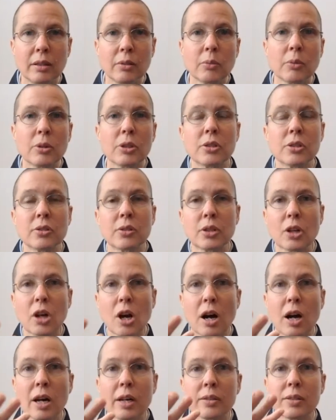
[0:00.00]
which is
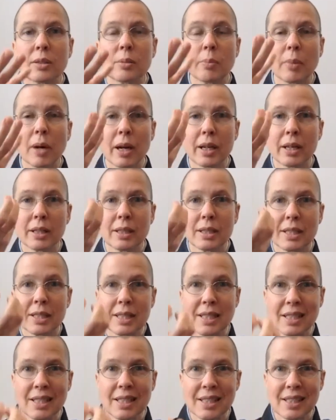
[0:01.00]
caused by
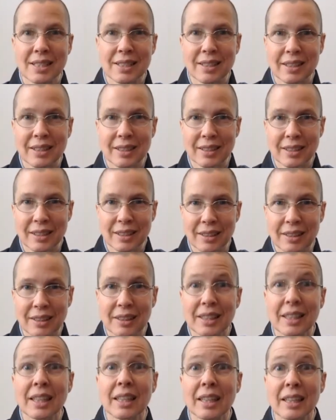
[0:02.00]

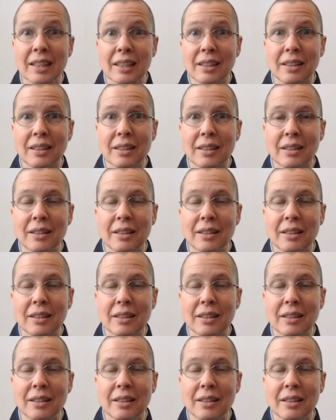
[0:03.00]
clinging,